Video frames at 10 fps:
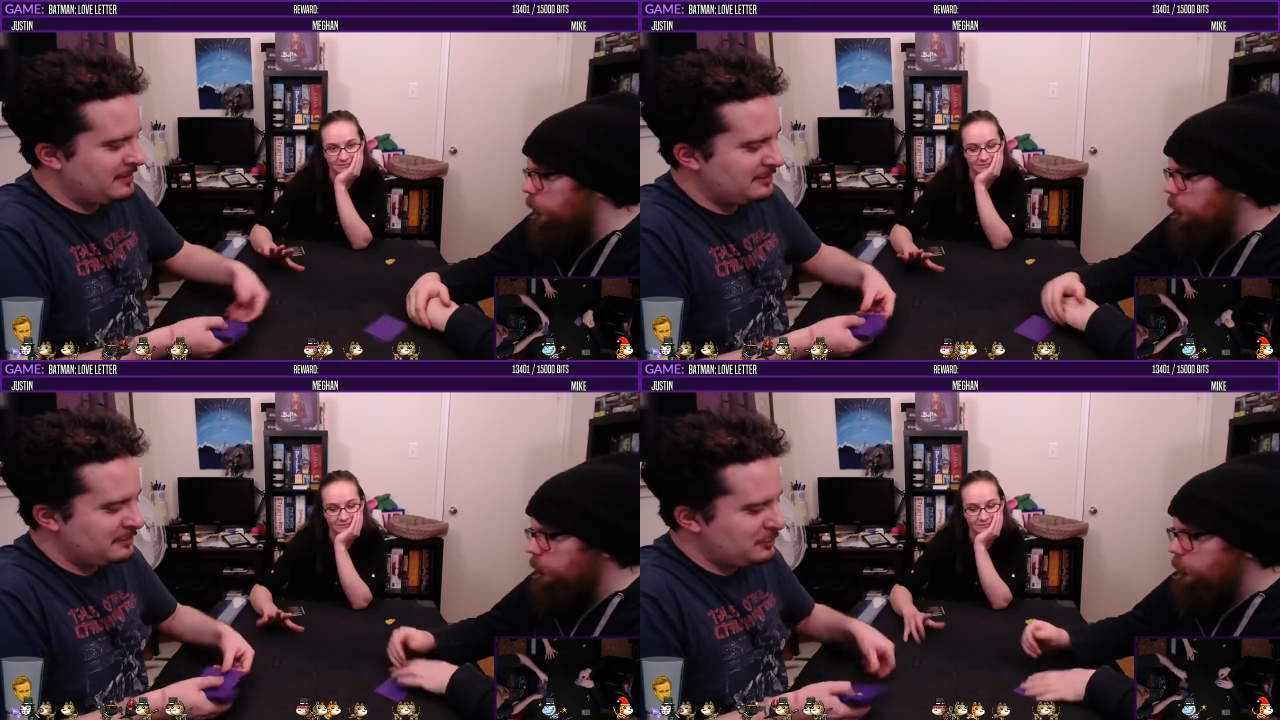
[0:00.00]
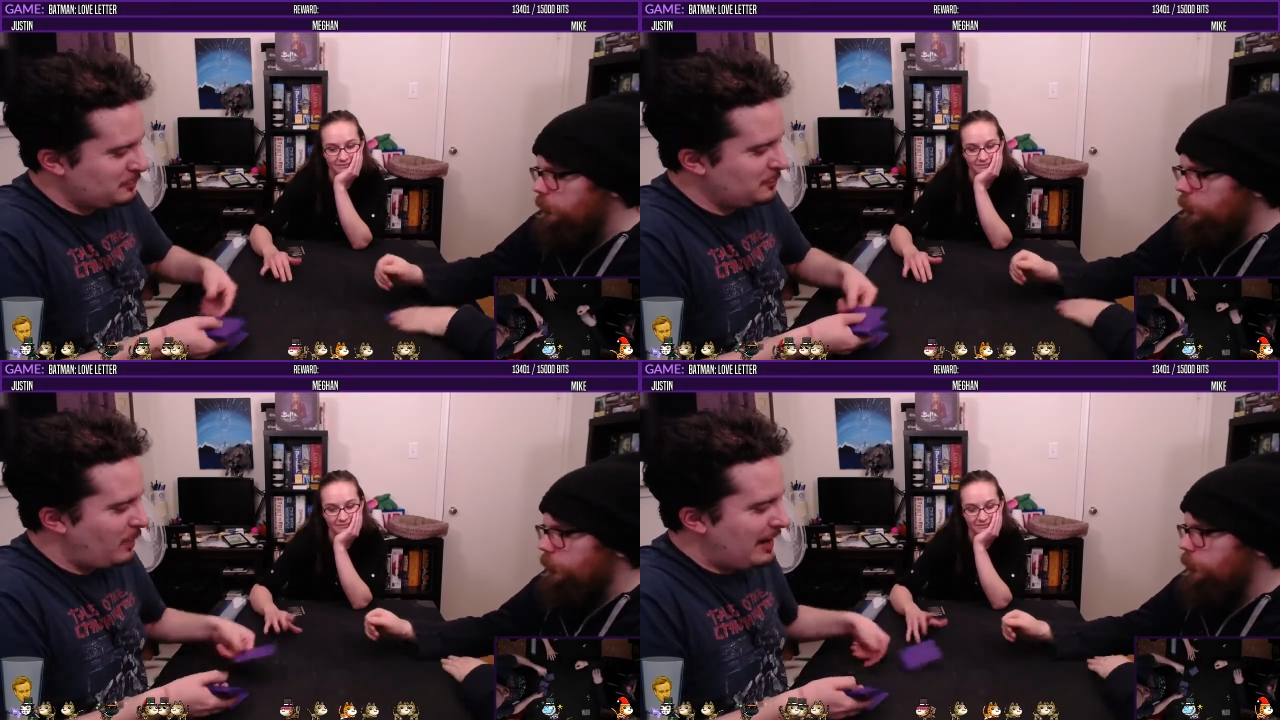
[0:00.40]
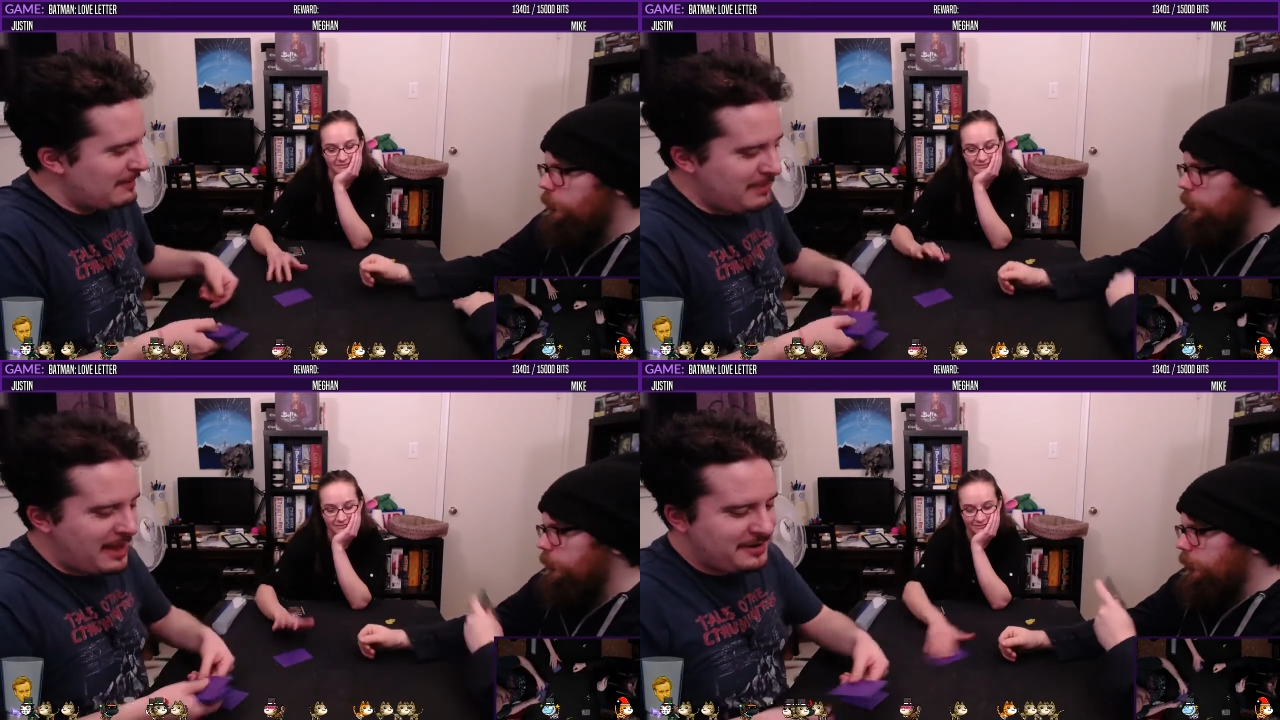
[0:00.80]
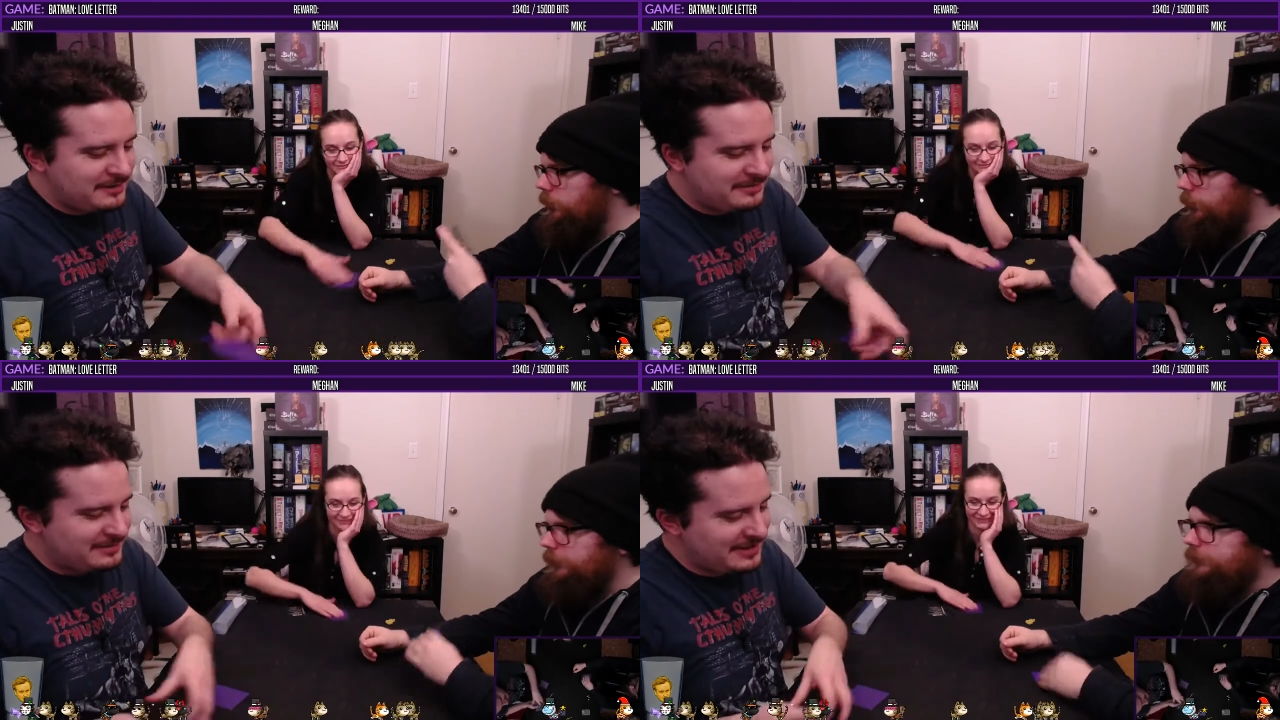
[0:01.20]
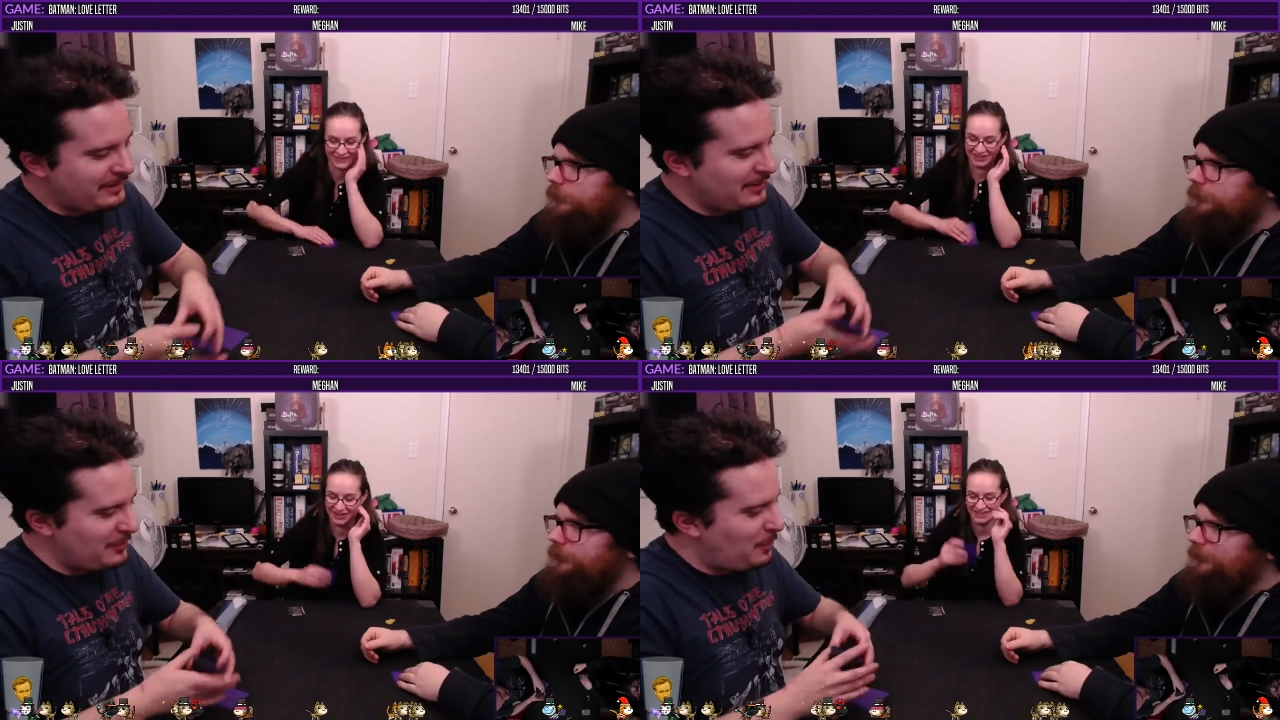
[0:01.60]
Speaker 1: Two white men
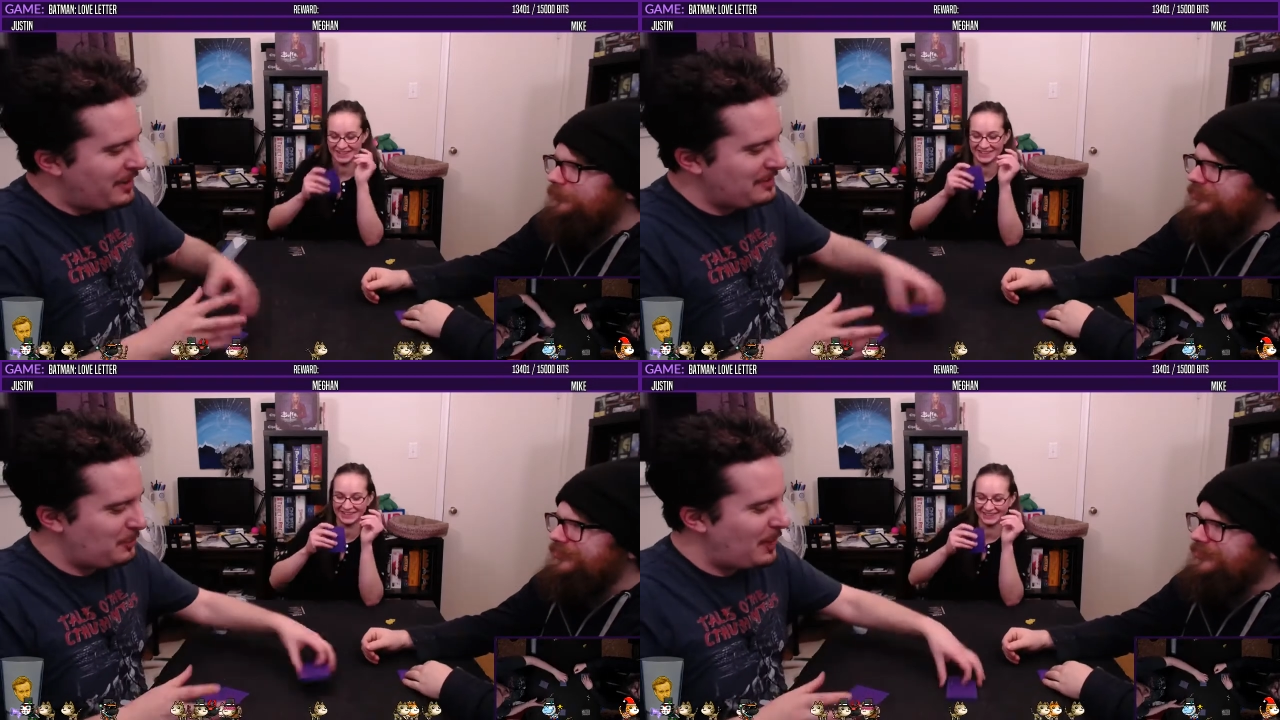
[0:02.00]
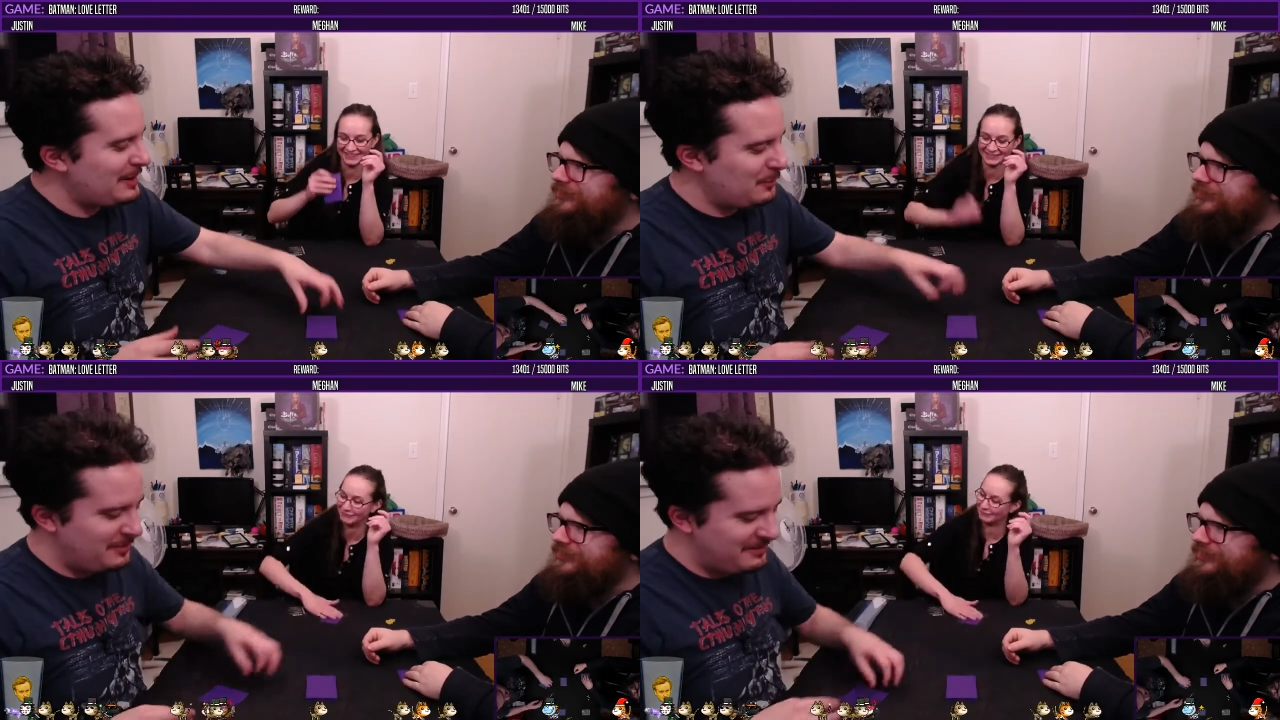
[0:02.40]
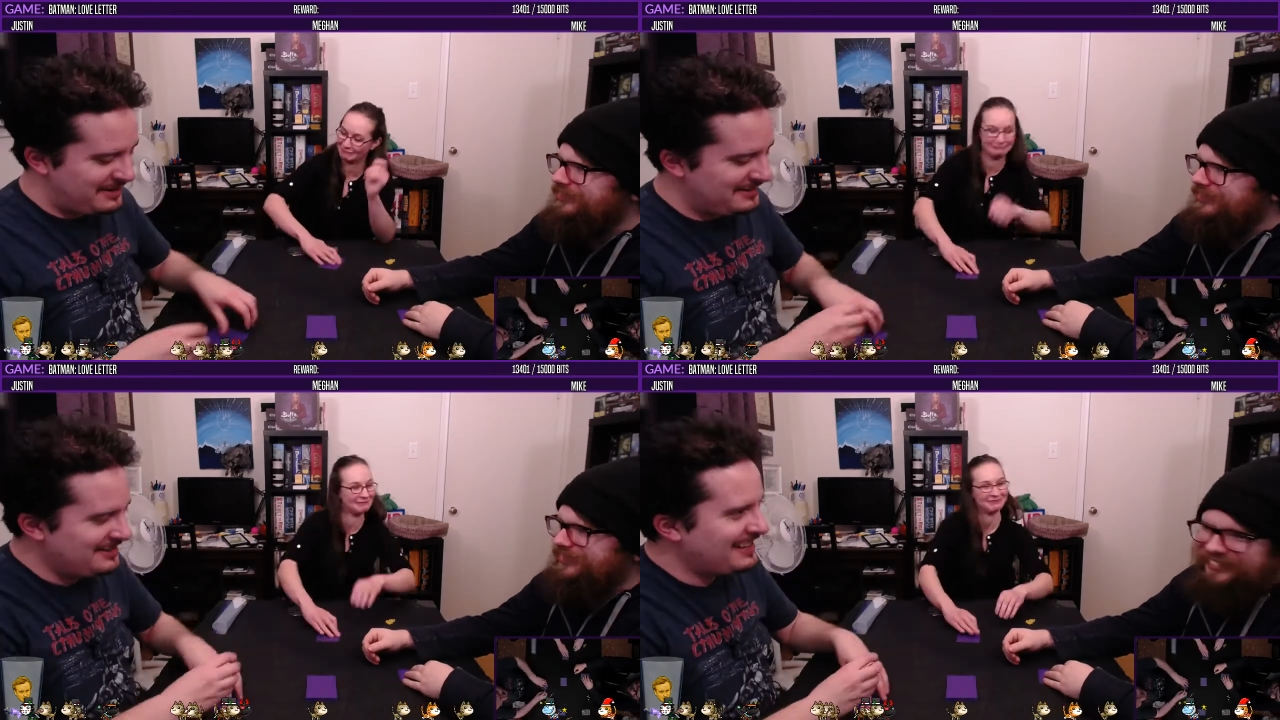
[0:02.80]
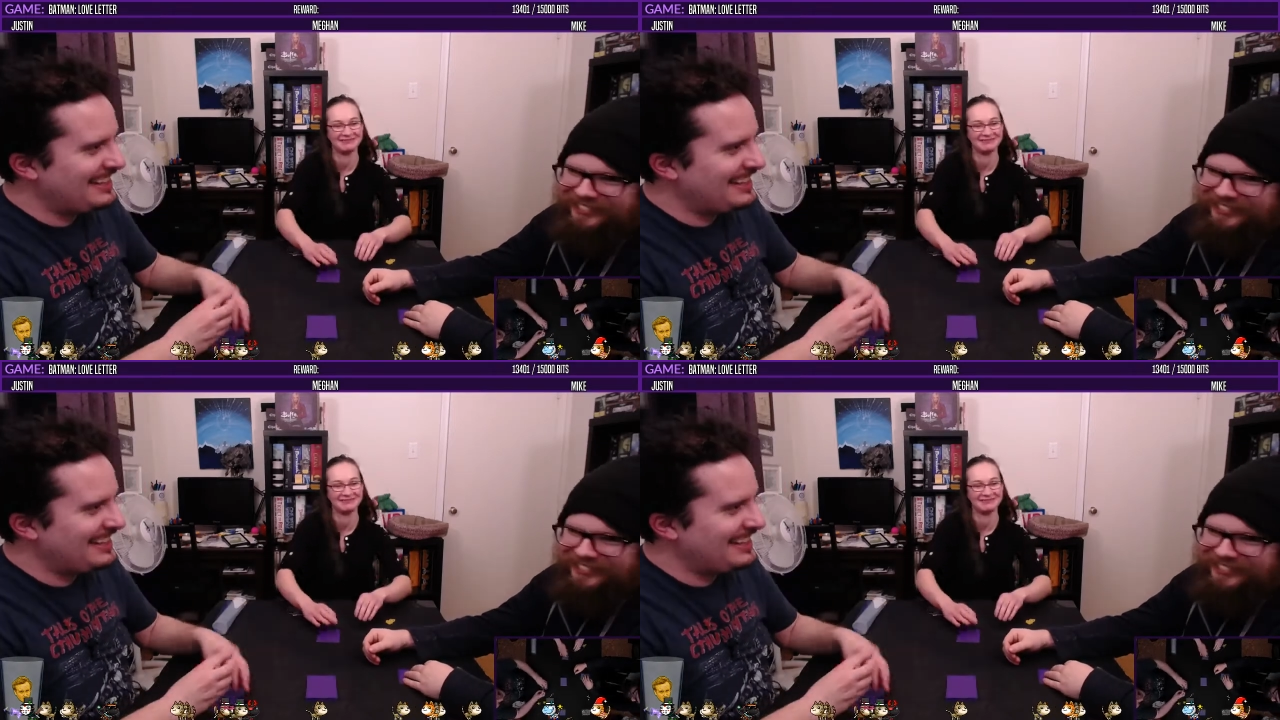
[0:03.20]
and one white woman.